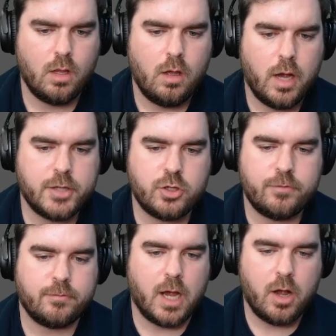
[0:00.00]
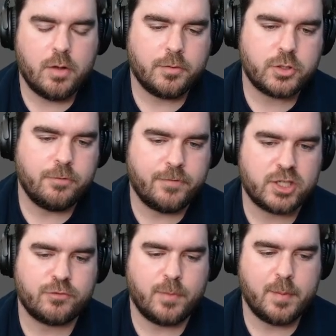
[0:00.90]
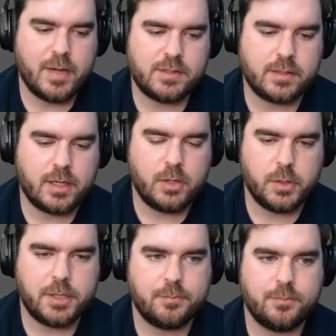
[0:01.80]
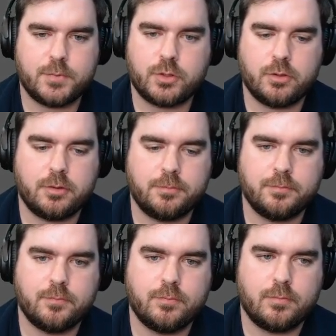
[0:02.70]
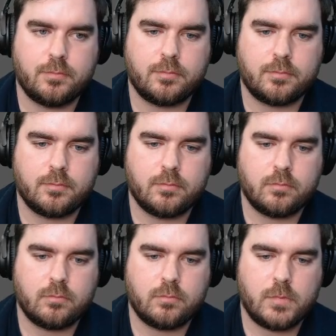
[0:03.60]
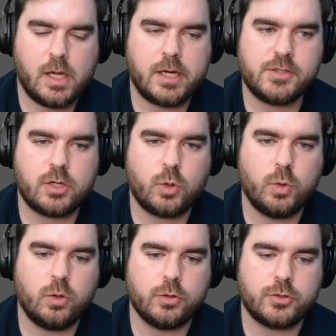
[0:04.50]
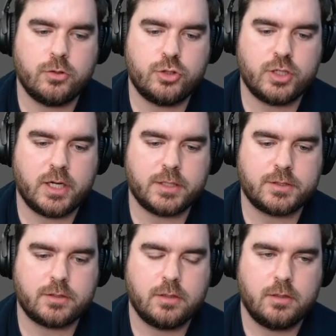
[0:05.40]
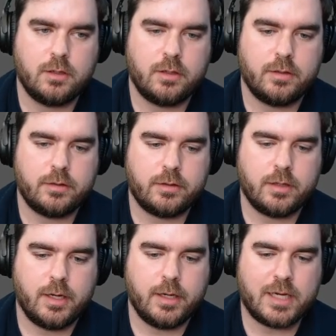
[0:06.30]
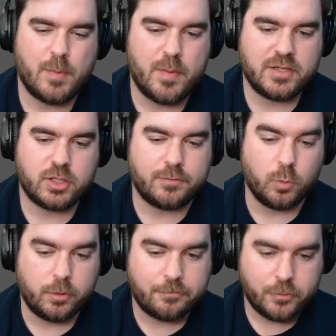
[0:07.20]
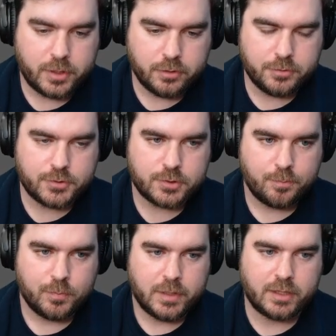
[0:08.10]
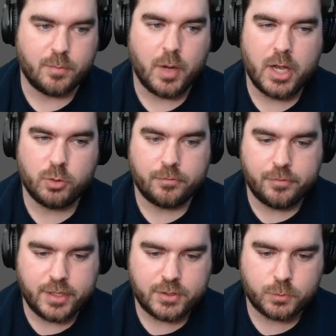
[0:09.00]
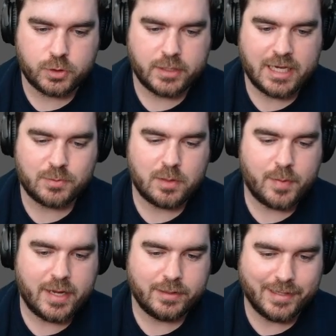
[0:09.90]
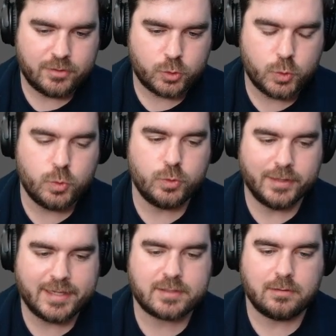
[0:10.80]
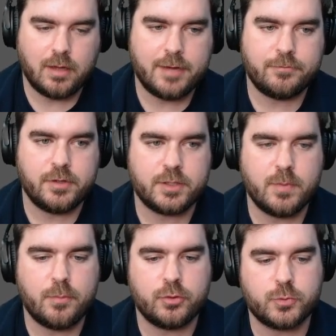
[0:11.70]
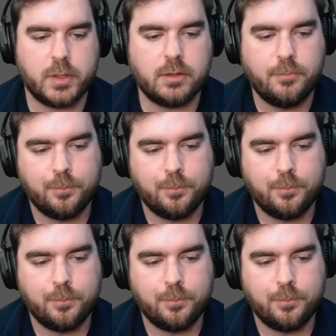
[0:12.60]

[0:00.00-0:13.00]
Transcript: I was going to fetch for my basic anyway, so... I guess I could also just get my basic off the Wooded Foothills, get the Bayou off this, which allows me to pay 2 less life for the Dismember as well.